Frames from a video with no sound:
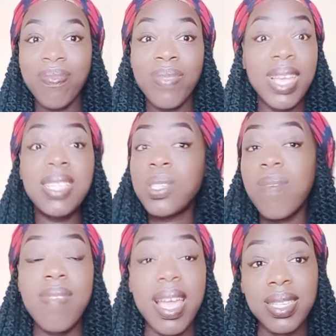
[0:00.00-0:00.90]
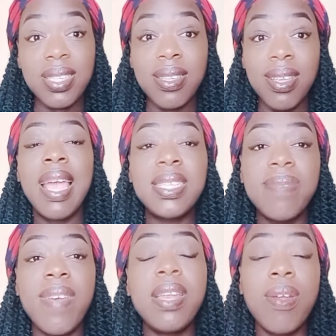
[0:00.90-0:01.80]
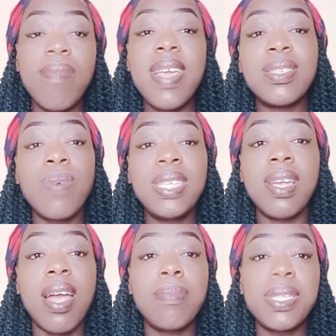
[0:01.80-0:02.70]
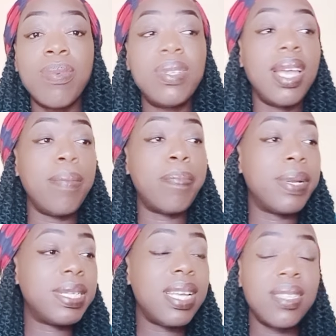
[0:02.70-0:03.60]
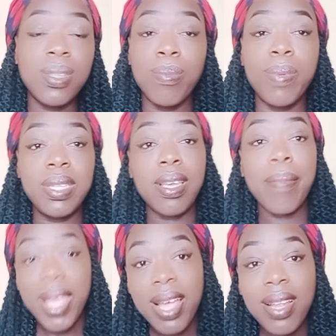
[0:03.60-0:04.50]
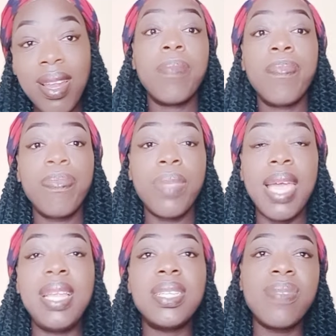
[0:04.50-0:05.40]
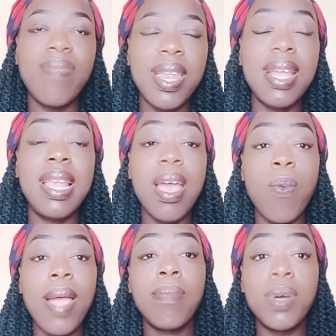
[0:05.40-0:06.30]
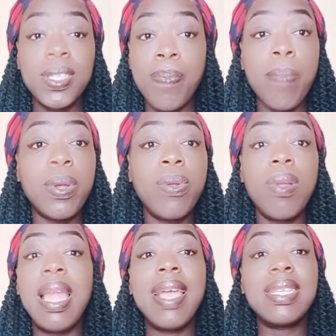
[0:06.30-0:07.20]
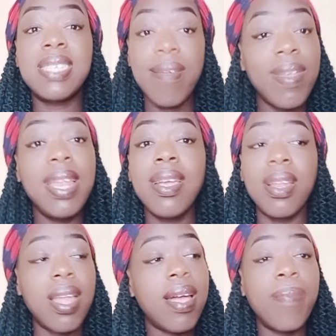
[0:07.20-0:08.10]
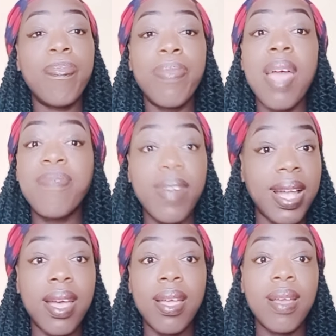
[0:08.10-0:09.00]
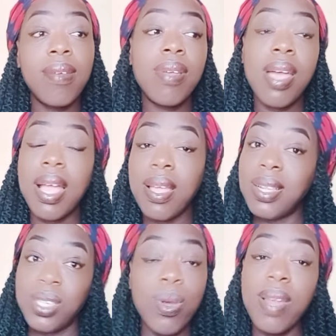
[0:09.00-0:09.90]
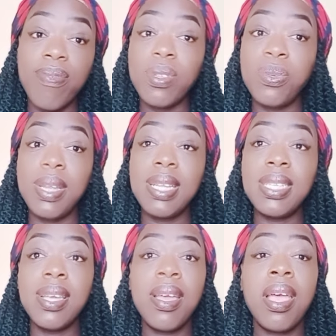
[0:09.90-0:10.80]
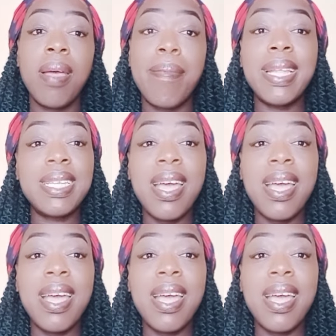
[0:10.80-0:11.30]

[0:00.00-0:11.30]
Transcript: It's obvious. It's very obvious why she comes out here and pretends to be Jamaican. And it's very clear why most people don't like traveling in Africa. It's so unfortunate. But